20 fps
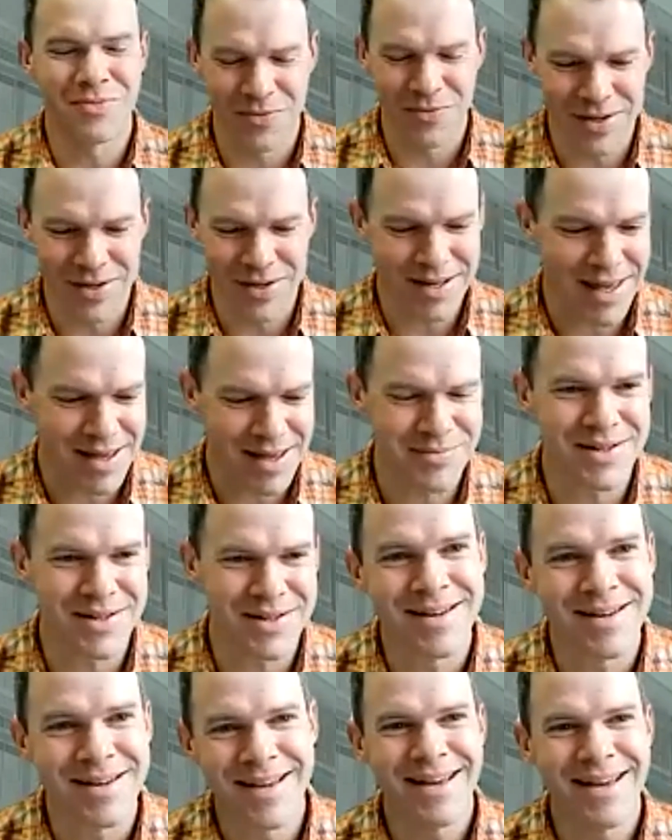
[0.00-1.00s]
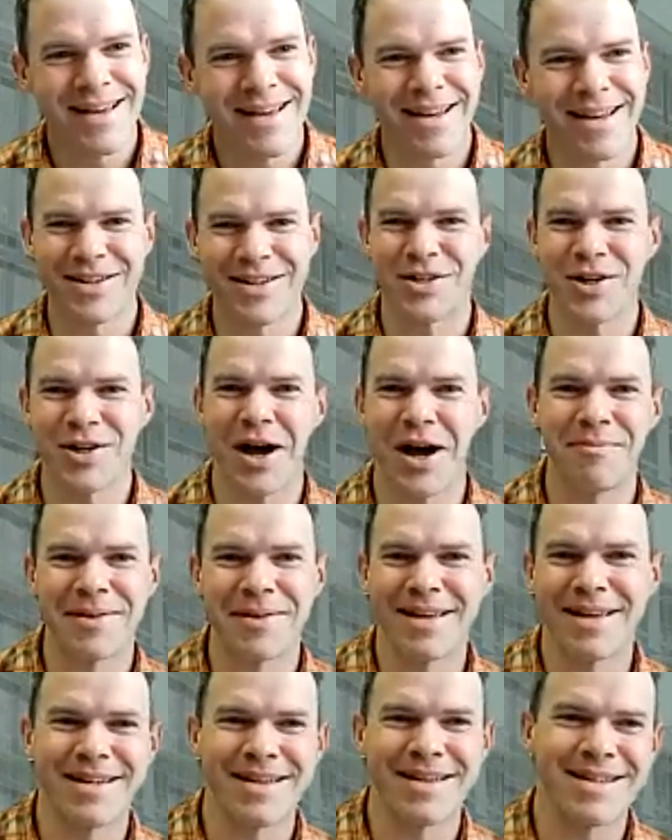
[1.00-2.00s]
when it came to getting a job and
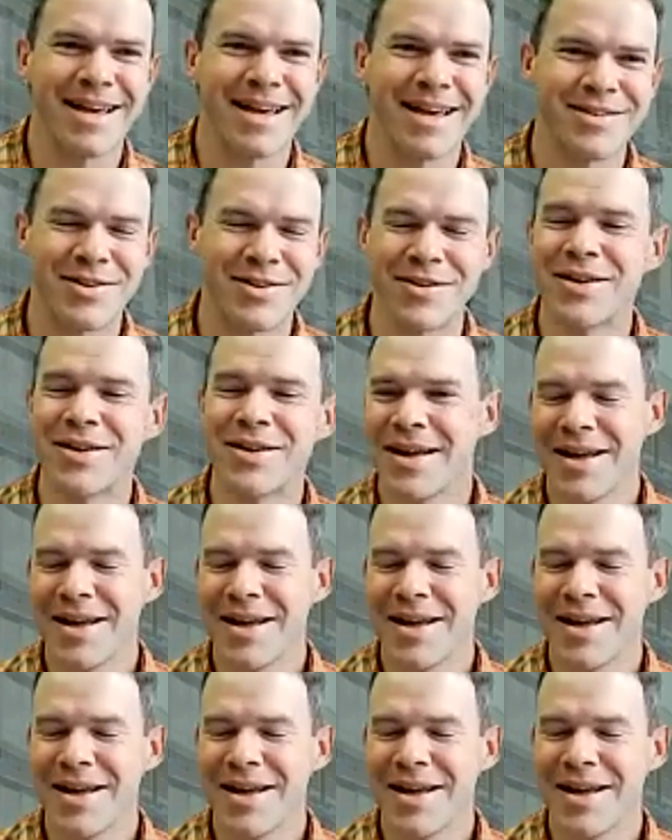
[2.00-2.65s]
getting tenure.